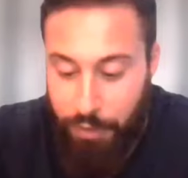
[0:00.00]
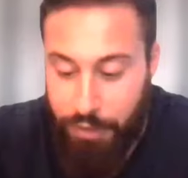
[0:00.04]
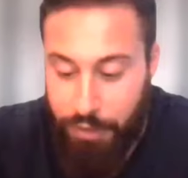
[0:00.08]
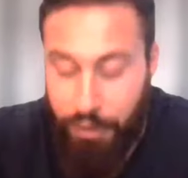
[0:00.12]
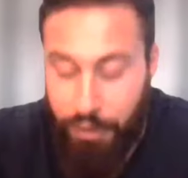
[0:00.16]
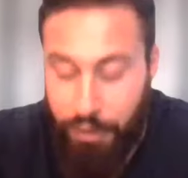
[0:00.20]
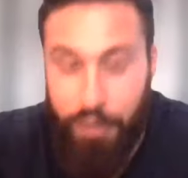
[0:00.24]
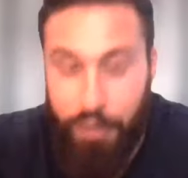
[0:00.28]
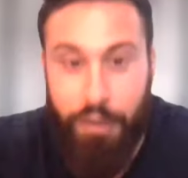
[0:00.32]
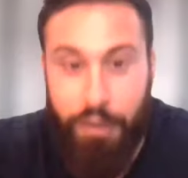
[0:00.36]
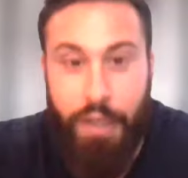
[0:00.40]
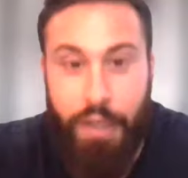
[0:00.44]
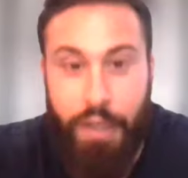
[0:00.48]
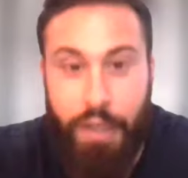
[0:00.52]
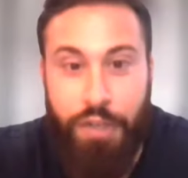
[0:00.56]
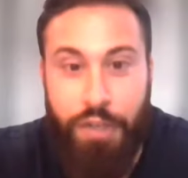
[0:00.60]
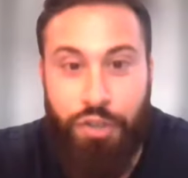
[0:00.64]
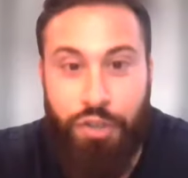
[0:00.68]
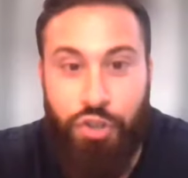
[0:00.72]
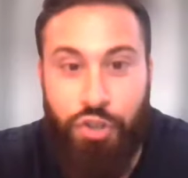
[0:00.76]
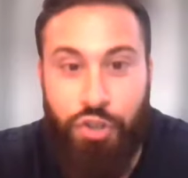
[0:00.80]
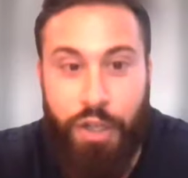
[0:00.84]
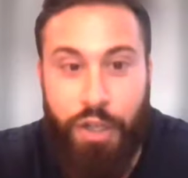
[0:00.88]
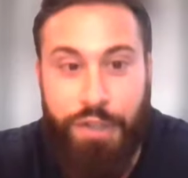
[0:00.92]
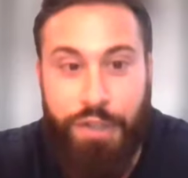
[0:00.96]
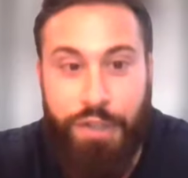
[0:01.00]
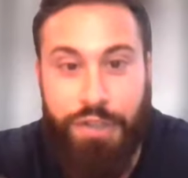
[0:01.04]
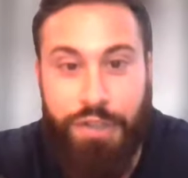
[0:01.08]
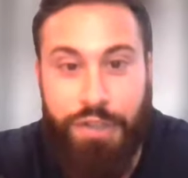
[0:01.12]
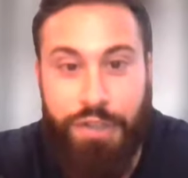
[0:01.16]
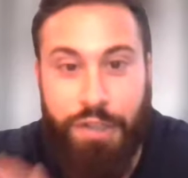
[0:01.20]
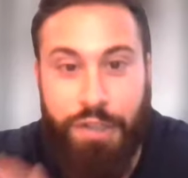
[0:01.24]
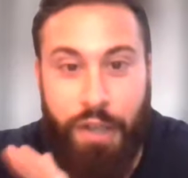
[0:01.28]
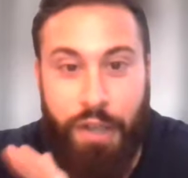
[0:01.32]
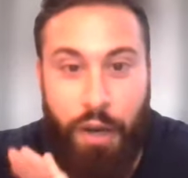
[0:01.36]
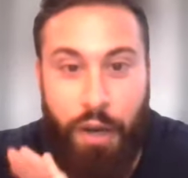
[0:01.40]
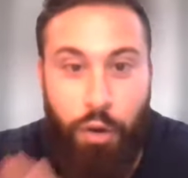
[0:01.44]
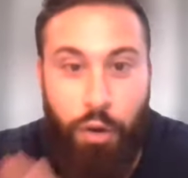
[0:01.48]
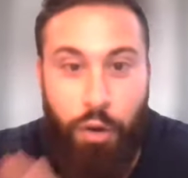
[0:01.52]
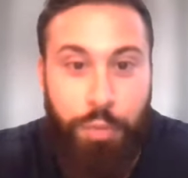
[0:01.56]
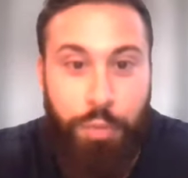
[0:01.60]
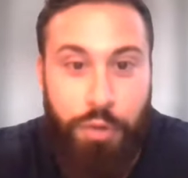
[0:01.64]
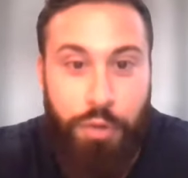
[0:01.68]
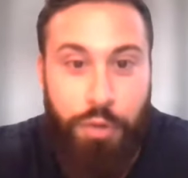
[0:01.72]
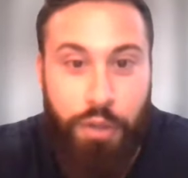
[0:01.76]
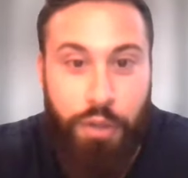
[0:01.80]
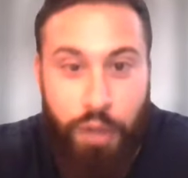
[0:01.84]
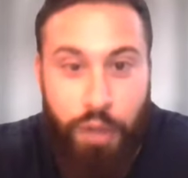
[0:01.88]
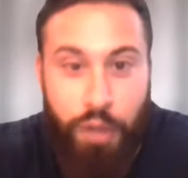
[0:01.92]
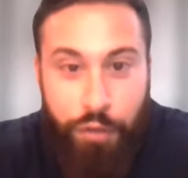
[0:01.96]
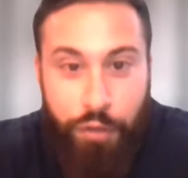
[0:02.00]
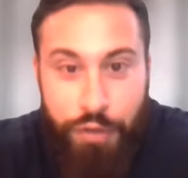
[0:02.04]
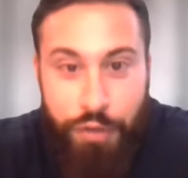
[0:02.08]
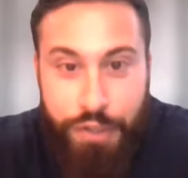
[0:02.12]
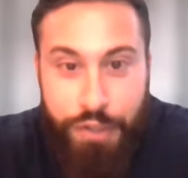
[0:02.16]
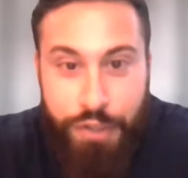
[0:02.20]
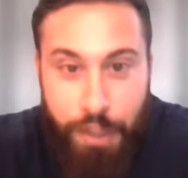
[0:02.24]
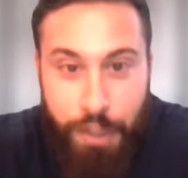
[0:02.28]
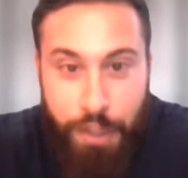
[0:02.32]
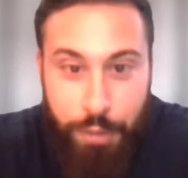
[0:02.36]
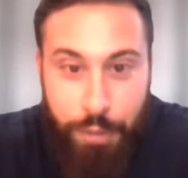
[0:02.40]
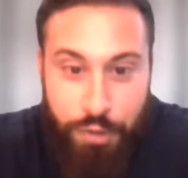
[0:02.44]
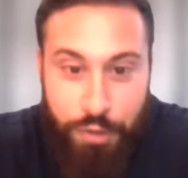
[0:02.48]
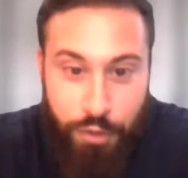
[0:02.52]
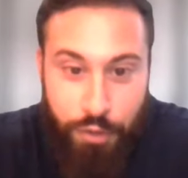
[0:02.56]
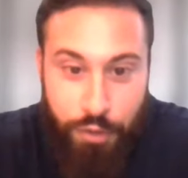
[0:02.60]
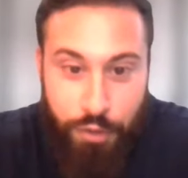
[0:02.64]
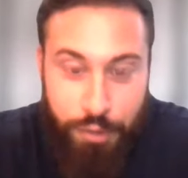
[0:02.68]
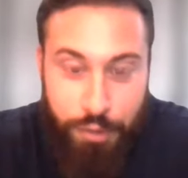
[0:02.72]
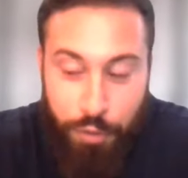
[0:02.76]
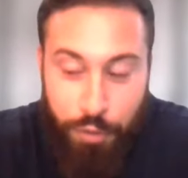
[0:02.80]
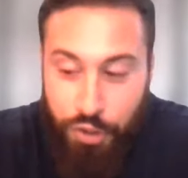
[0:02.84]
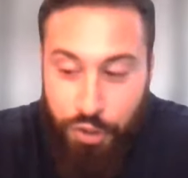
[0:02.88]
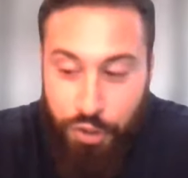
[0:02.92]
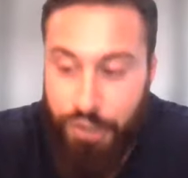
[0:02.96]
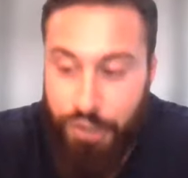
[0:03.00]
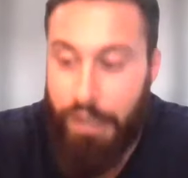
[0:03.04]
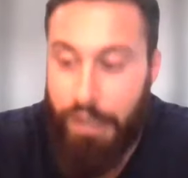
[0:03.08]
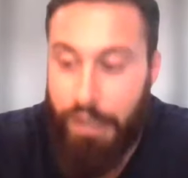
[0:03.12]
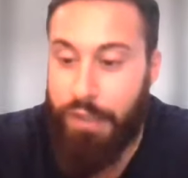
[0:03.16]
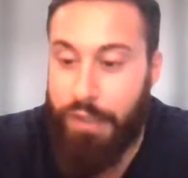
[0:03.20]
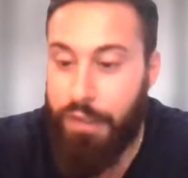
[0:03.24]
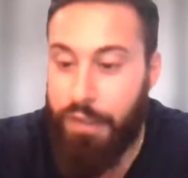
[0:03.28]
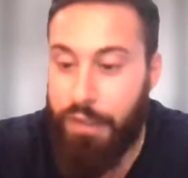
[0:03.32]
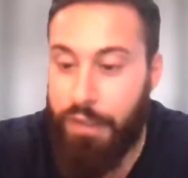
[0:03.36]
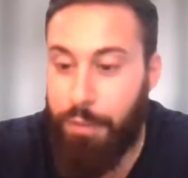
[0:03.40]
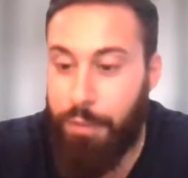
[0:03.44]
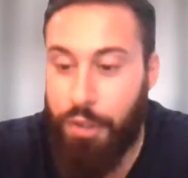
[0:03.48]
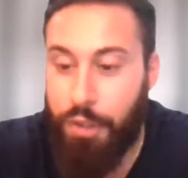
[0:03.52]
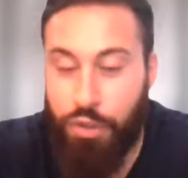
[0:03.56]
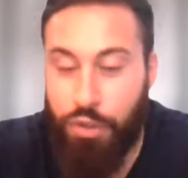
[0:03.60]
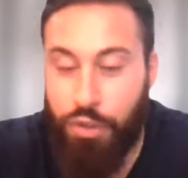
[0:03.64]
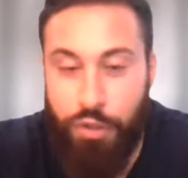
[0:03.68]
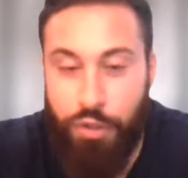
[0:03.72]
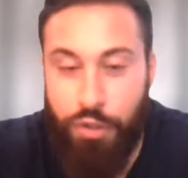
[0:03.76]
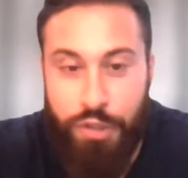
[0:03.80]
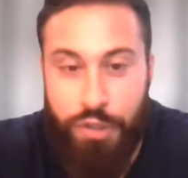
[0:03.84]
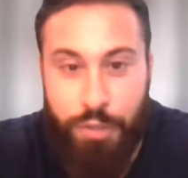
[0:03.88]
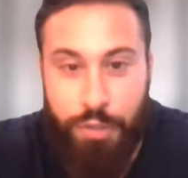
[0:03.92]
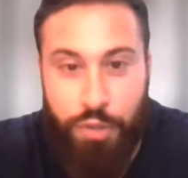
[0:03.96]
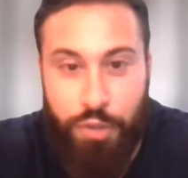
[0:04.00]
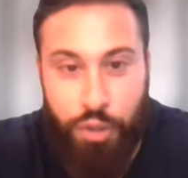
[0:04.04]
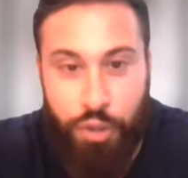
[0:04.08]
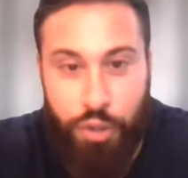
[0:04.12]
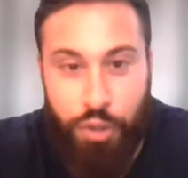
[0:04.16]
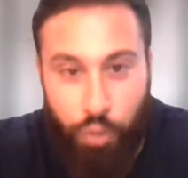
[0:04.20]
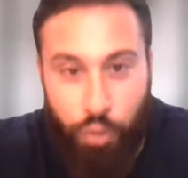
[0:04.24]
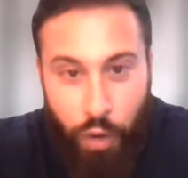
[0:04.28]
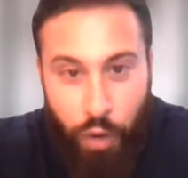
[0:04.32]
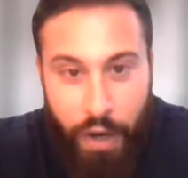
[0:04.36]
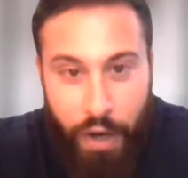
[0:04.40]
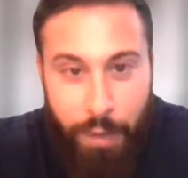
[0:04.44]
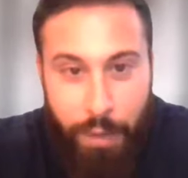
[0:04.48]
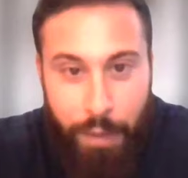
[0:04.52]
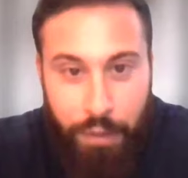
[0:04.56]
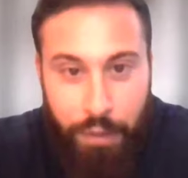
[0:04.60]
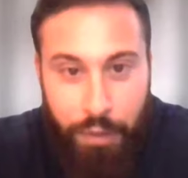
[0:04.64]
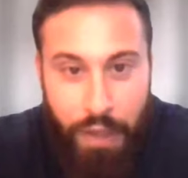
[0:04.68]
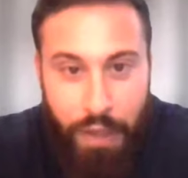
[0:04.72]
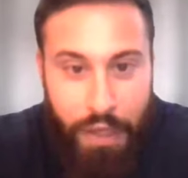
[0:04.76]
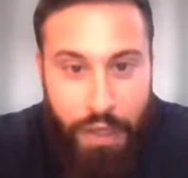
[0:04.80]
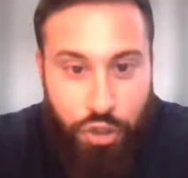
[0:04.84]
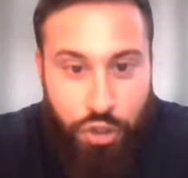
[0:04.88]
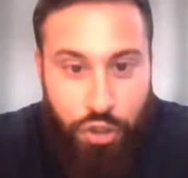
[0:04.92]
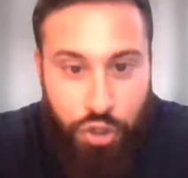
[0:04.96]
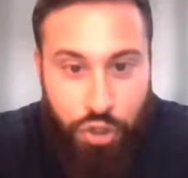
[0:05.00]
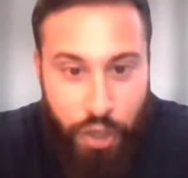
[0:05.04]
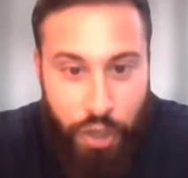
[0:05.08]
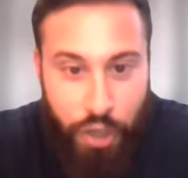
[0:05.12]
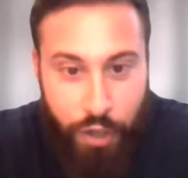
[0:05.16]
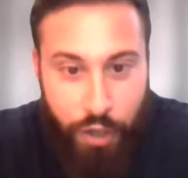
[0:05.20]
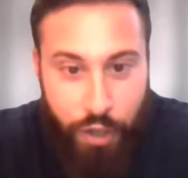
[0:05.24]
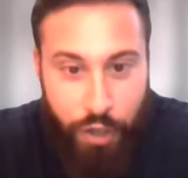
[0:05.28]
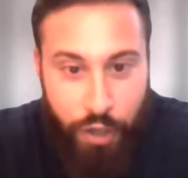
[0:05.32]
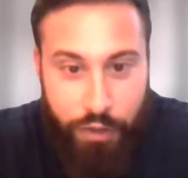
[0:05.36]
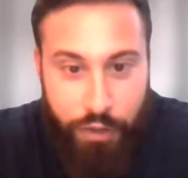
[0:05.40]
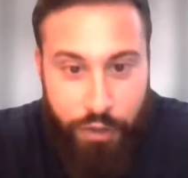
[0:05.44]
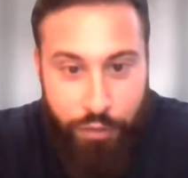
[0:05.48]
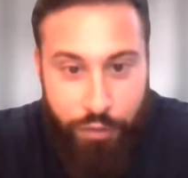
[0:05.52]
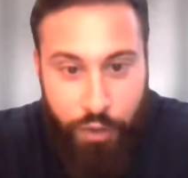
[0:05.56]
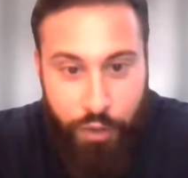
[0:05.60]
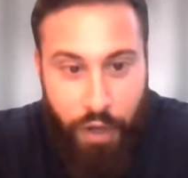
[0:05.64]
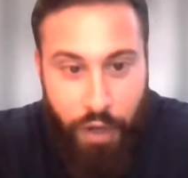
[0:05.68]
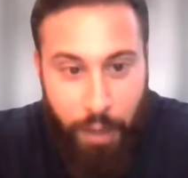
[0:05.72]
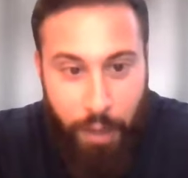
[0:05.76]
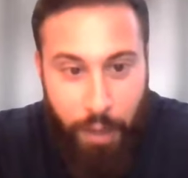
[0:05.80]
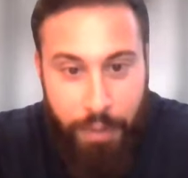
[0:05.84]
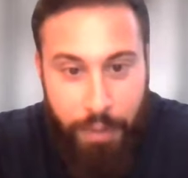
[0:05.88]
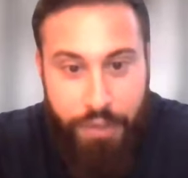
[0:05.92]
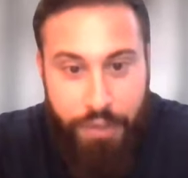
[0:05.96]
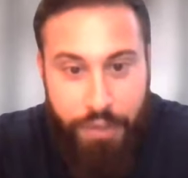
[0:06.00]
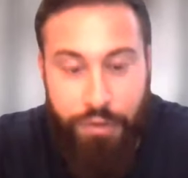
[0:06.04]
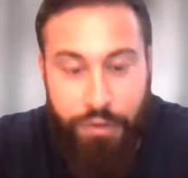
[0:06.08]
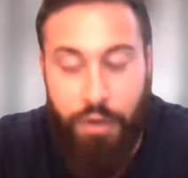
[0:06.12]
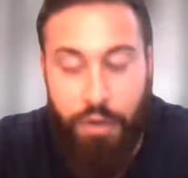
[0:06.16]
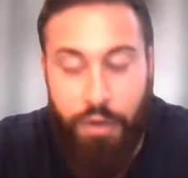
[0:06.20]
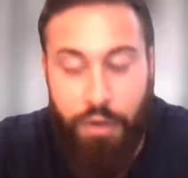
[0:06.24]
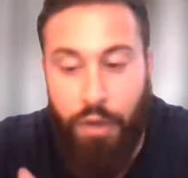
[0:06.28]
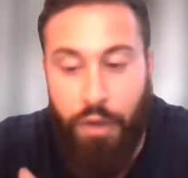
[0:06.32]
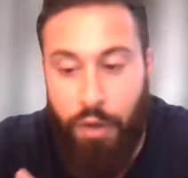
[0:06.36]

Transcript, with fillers: So, ladies and gents, I hope you love this episode as much as I did. Make sure to subscribe, like, share, leave your comments.